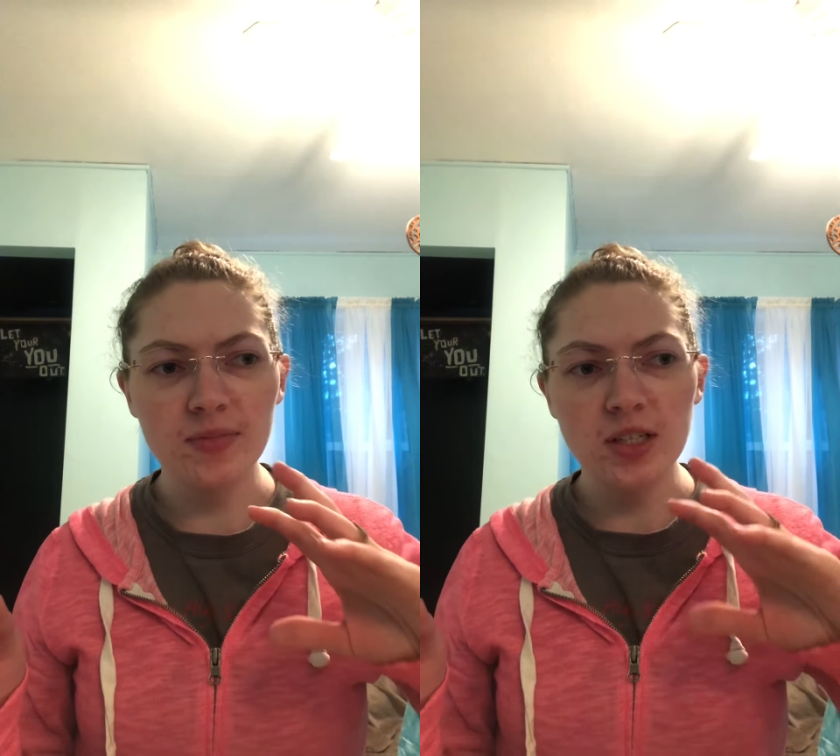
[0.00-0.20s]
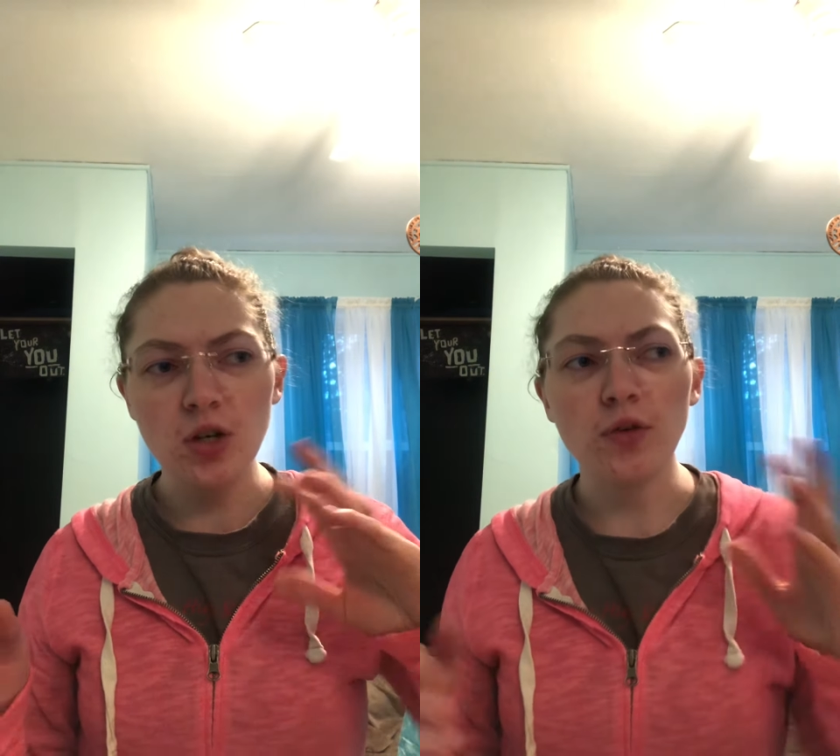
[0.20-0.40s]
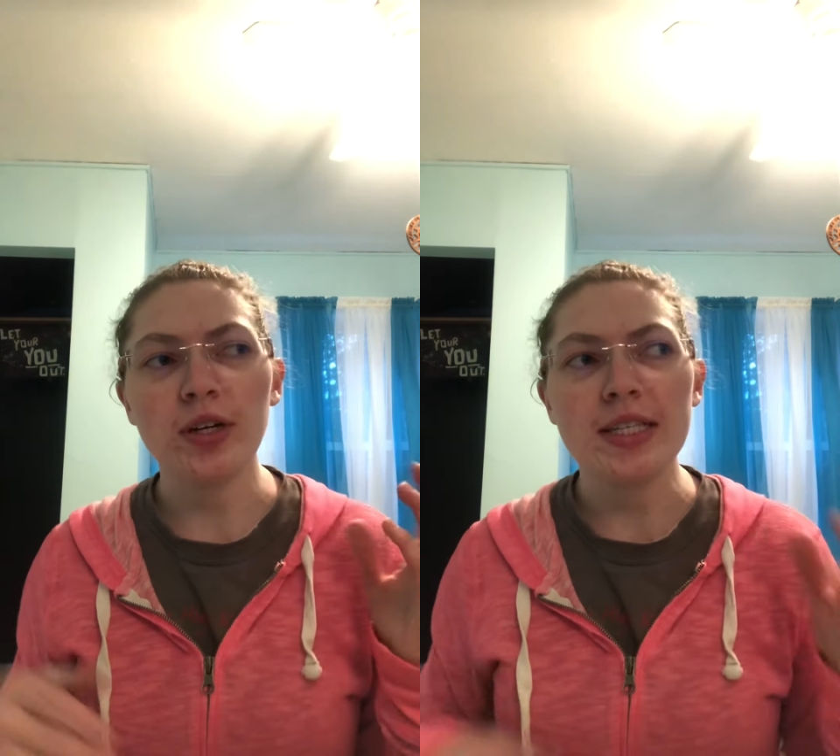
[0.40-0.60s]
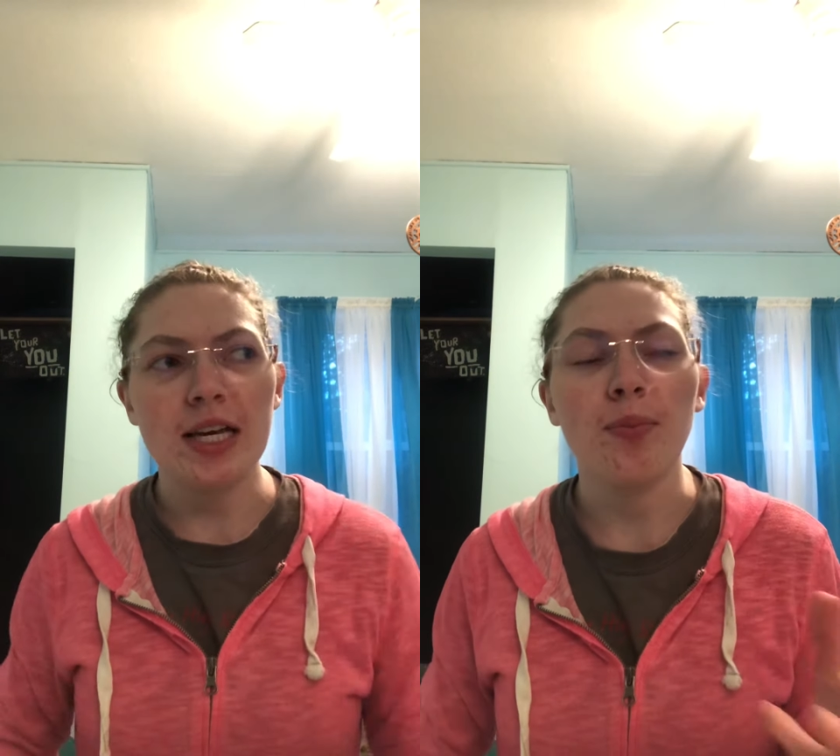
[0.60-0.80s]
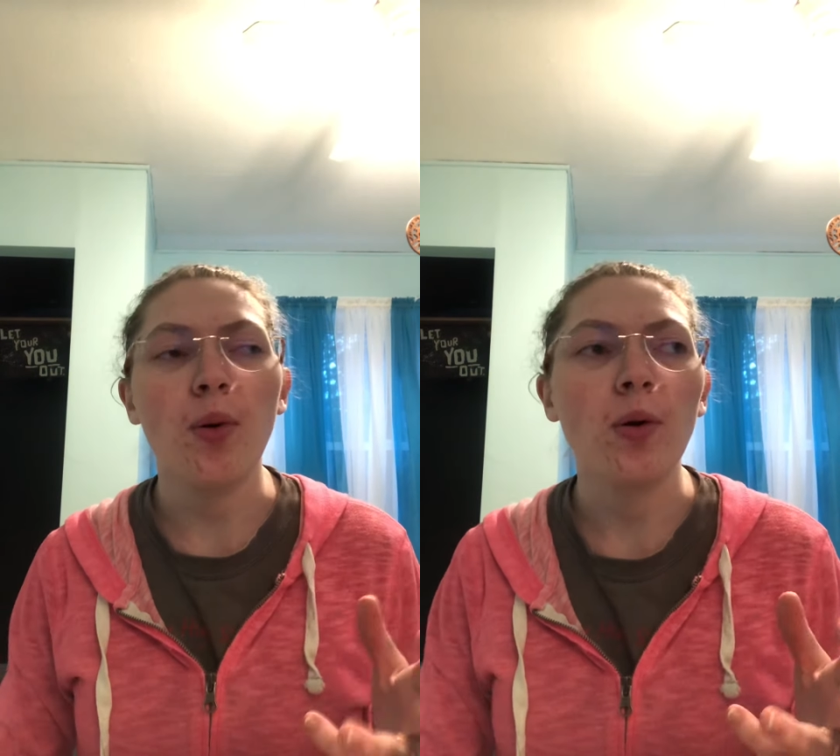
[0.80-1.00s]
So for
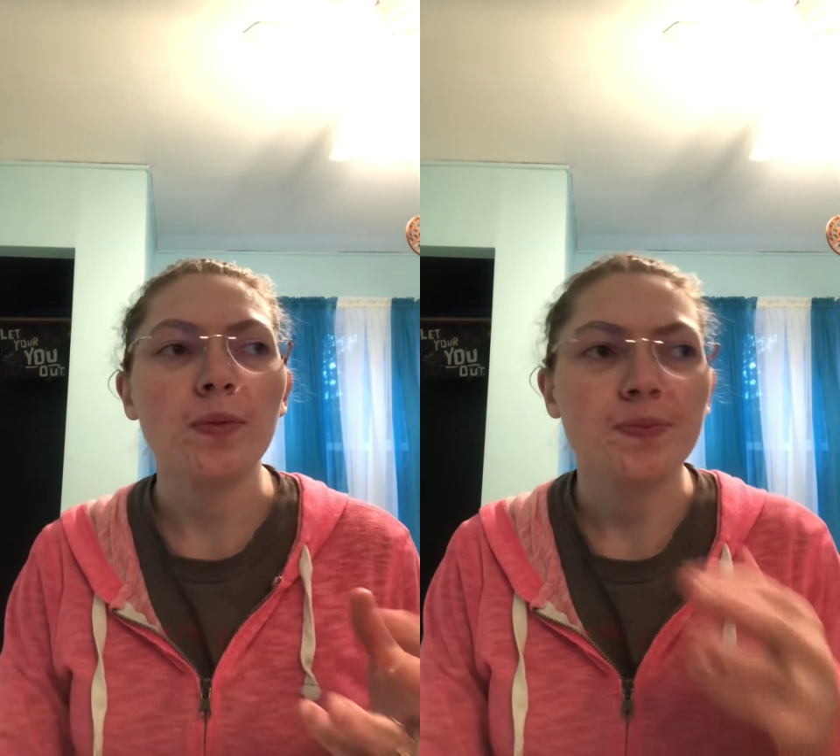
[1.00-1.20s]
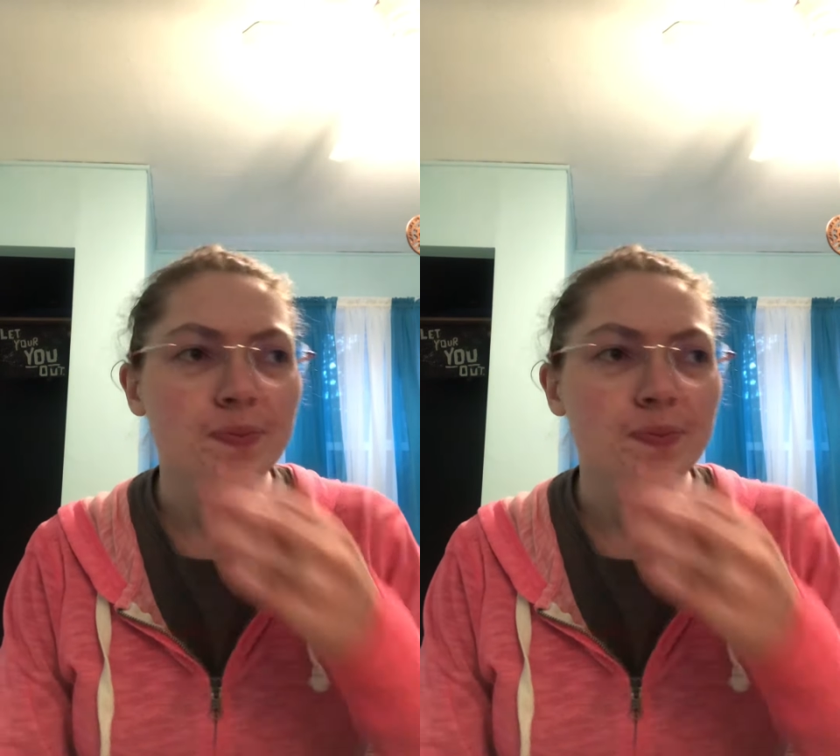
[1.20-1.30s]
example,